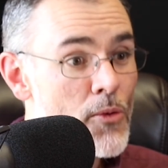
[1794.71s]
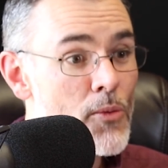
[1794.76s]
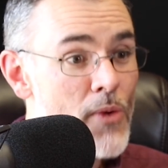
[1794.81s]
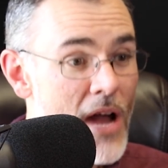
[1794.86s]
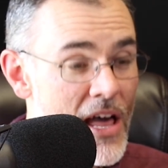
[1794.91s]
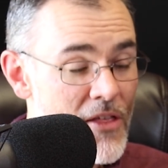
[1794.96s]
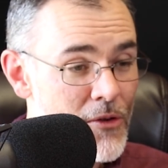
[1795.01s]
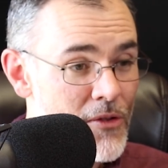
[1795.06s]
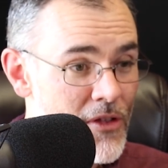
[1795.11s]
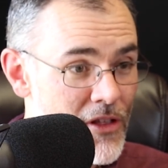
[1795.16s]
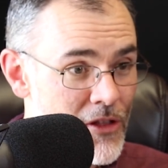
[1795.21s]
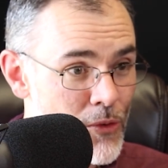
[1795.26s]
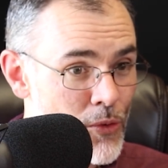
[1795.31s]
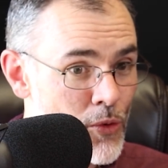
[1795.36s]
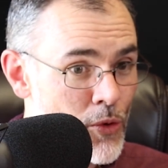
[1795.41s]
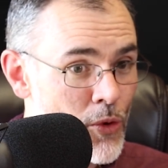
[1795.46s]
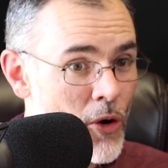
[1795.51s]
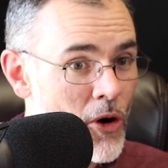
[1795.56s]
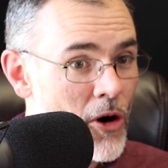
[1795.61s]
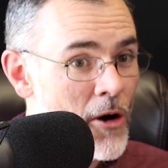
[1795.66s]
rather than the
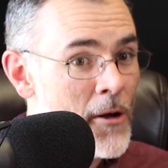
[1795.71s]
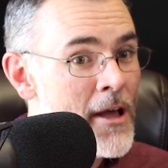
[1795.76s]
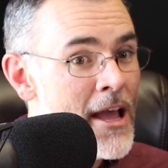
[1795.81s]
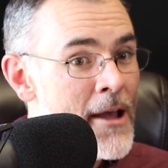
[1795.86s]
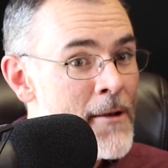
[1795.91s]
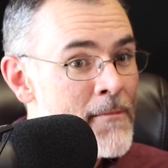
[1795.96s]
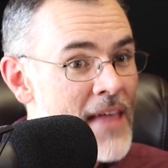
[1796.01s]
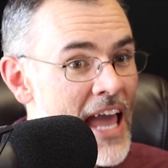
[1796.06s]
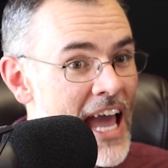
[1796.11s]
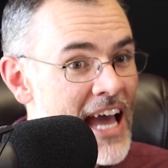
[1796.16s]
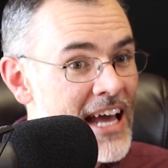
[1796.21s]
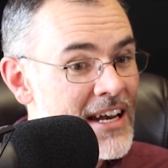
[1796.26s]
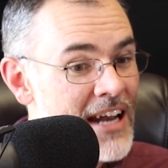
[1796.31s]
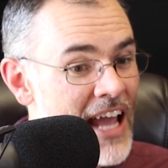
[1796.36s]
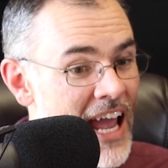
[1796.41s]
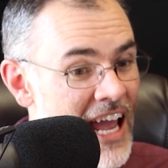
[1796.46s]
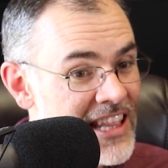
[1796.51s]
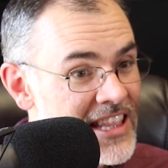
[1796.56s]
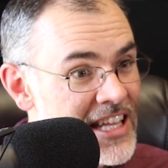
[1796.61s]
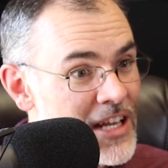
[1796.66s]
rule. And
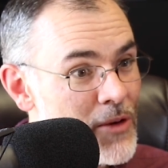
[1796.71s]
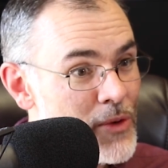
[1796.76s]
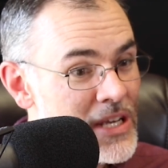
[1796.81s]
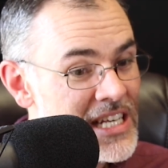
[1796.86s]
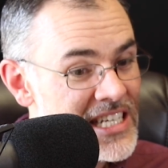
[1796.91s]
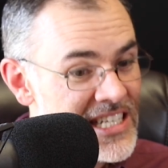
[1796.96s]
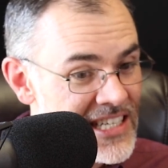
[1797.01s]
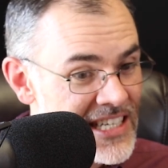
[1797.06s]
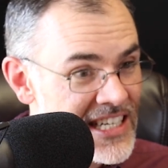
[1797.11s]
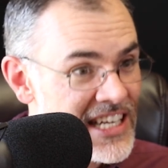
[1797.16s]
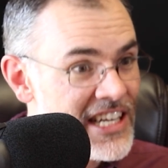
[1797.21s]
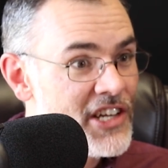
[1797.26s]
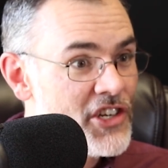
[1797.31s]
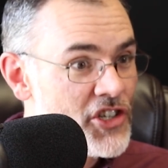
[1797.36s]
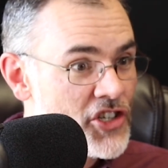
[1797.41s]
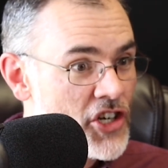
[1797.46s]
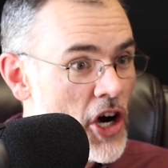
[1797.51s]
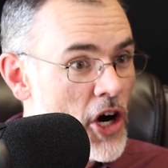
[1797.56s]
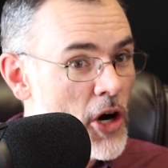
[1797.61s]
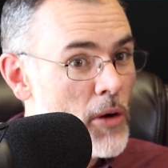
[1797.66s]
then we see
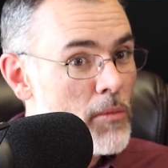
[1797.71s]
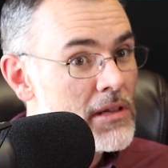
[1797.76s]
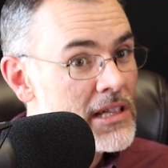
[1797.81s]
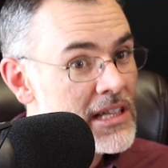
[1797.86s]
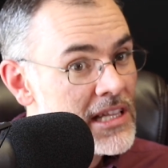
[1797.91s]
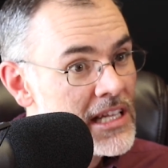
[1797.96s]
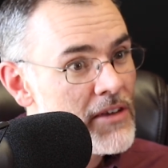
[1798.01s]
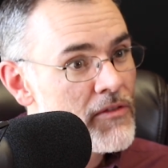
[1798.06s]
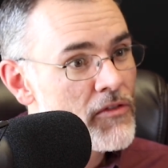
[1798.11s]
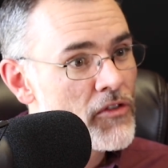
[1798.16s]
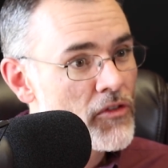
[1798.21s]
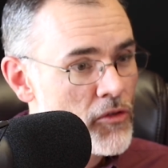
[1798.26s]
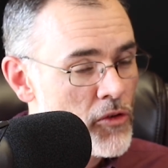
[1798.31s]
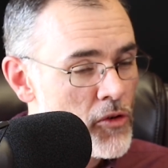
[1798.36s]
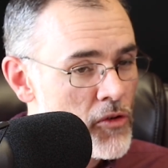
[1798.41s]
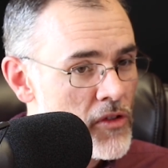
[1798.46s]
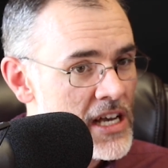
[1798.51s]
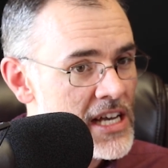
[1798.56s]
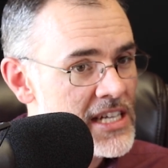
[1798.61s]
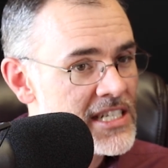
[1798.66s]
Job live
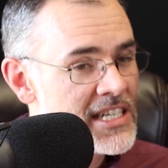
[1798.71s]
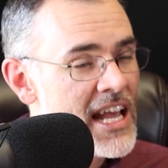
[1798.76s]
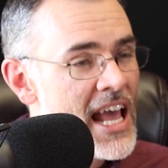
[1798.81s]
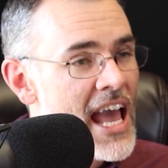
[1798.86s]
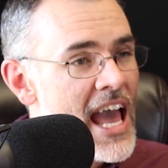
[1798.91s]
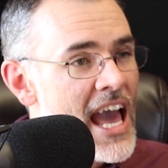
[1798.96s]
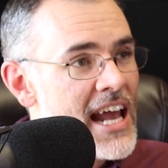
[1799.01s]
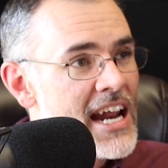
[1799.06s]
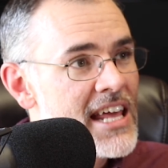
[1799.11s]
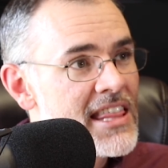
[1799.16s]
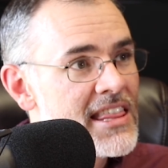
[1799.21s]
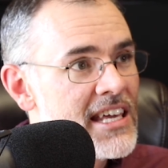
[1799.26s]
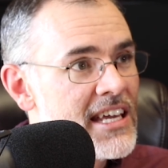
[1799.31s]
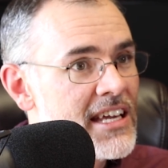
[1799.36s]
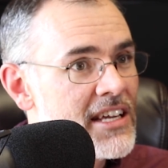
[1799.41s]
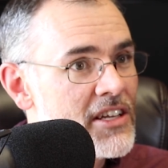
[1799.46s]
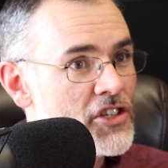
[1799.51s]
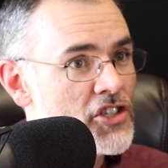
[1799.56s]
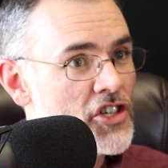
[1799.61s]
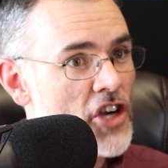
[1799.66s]
through this. And I
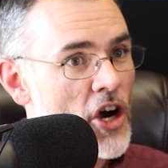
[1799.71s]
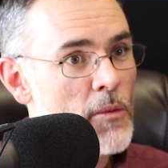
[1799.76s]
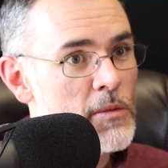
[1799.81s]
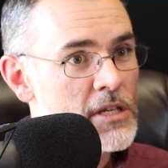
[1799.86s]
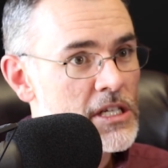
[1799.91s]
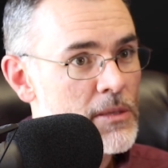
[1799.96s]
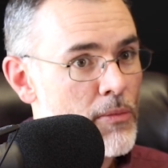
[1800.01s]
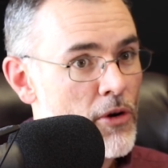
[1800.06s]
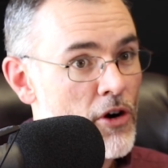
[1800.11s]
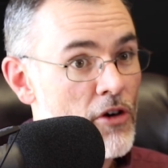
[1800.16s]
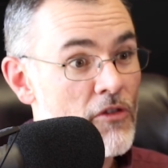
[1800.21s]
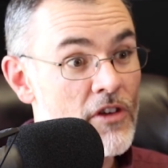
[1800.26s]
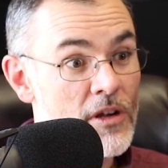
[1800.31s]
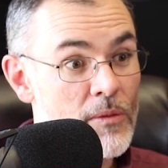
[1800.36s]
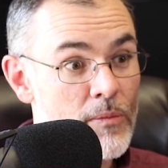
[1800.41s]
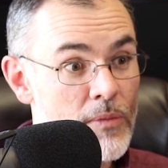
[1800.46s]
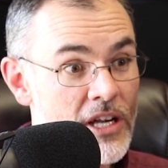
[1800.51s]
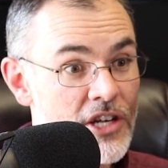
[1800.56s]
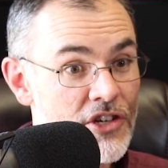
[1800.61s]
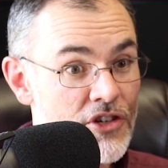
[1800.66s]
think Job is a
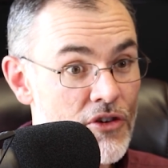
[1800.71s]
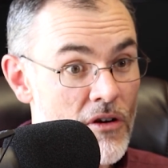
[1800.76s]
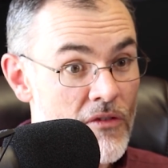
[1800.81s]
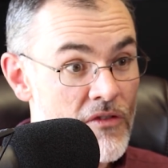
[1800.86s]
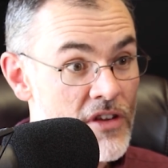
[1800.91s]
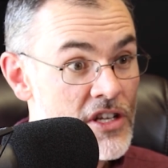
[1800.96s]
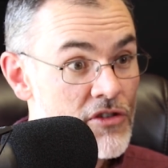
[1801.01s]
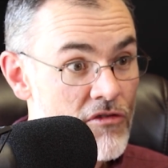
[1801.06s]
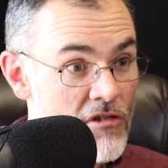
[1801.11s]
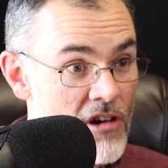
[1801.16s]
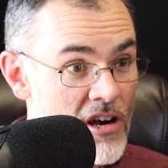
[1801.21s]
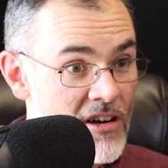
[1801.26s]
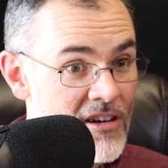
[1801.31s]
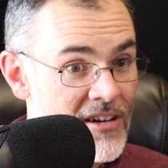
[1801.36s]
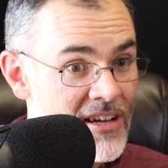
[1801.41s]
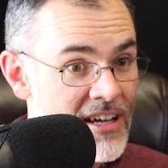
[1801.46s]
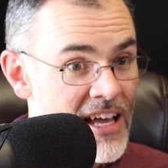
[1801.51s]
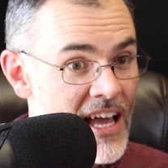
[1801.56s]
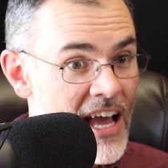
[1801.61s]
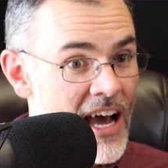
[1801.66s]
perfect picture of
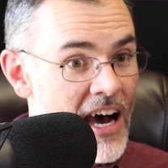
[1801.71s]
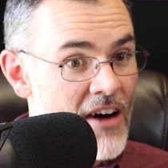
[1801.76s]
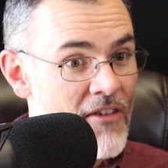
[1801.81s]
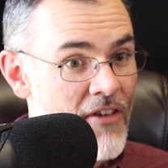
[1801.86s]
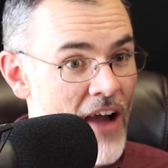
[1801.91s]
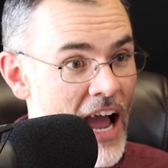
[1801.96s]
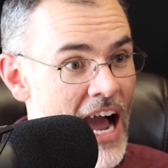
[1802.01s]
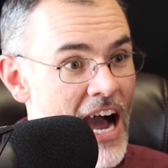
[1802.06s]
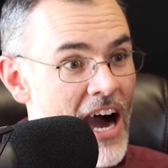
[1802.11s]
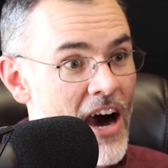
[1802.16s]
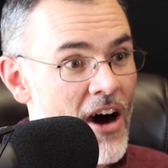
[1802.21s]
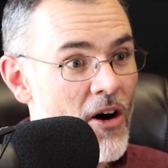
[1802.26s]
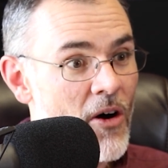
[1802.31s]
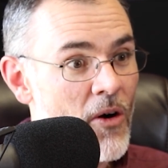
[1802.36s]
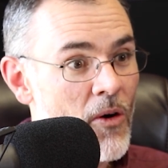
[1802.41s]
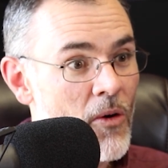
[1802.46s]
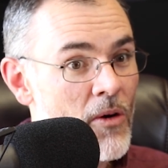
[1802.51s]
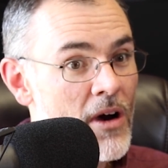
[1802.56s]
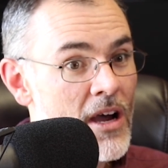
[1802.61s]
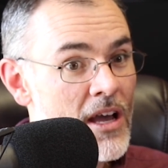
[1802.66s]
Israel, of
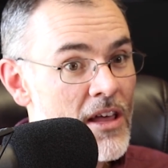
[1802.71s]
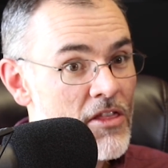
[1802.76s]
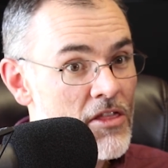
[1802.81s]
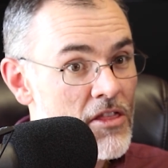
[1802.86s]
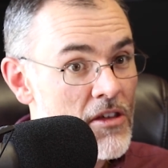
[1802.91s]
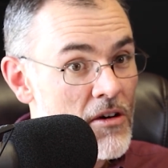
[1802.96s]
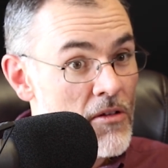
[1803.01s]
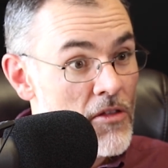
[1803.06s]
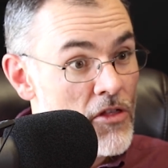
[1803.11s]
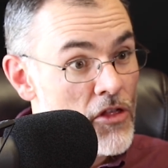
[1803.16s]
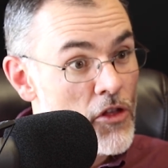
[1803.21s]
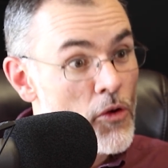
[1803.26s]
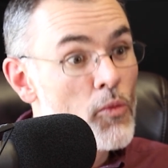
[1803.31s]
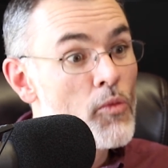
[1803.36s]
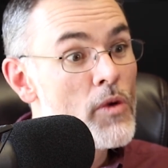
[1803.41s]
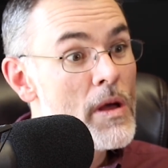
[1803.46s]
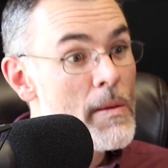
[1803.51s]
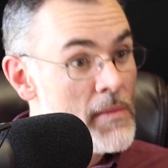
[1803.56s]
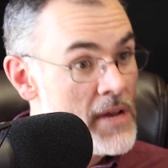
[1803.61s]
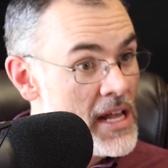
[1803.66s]
how the
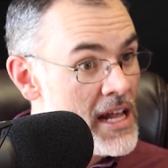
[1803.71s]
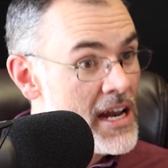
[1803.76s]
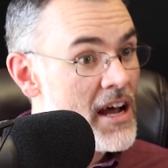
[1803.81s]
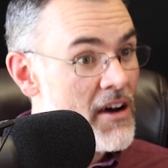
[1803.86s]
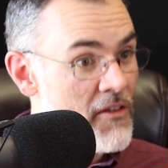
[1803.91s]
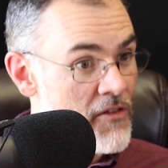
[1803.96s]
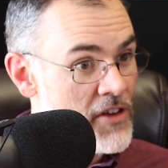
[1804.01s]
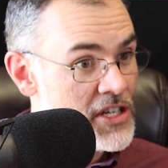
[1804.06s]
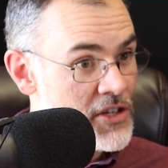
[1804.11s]
remnant of